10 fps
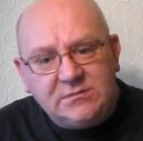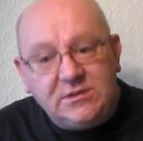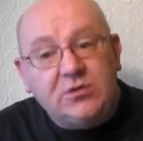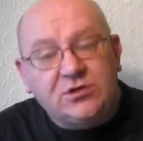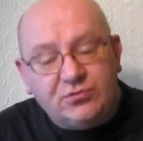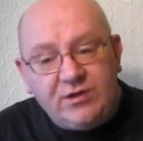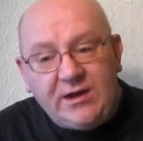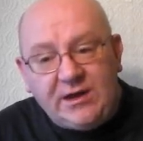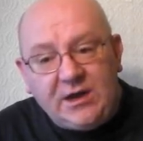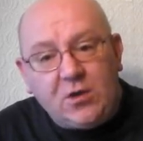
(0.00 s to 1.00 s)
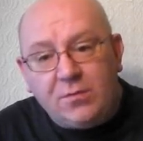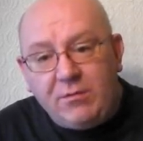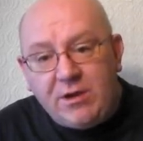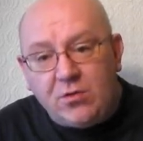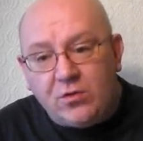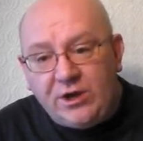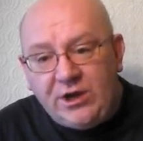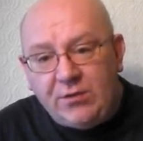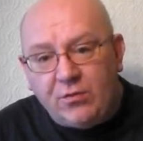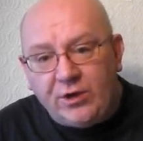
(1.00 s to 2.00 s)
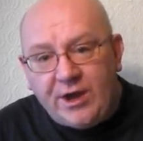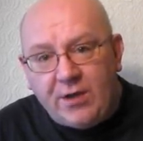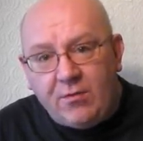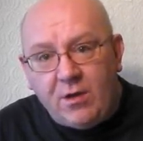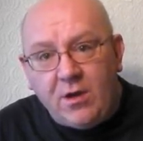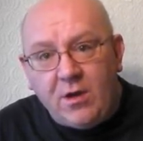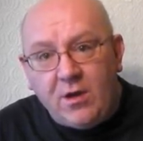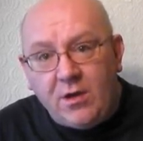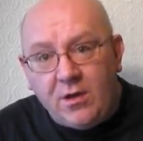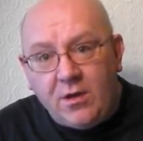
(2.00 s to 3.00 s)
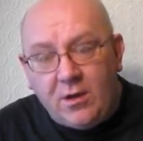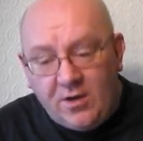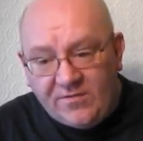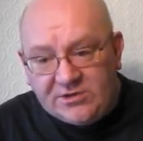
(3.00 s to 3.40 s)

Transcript: Because really you could be recording new audio over